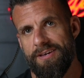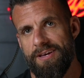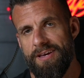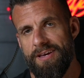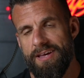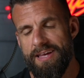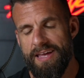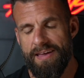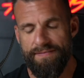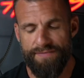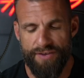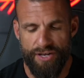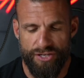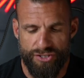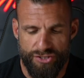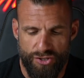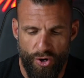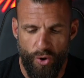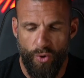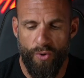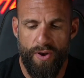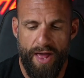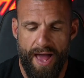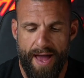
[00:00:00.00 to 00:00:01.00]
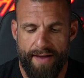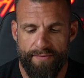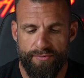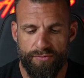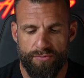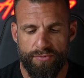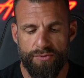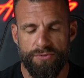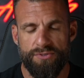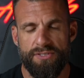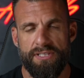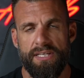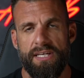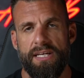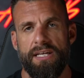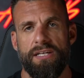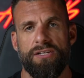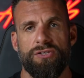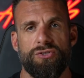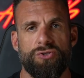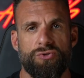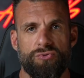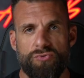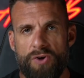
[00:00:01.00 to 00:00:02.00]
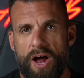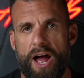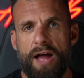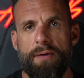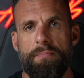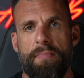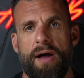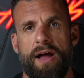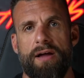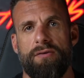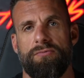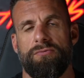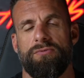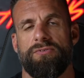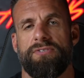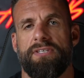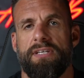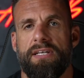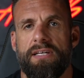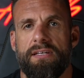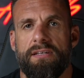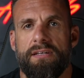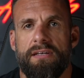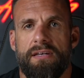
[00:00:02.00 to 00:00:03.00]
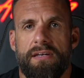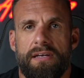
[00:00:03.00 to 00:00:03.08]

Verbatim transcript: if you don't have a routine try my routine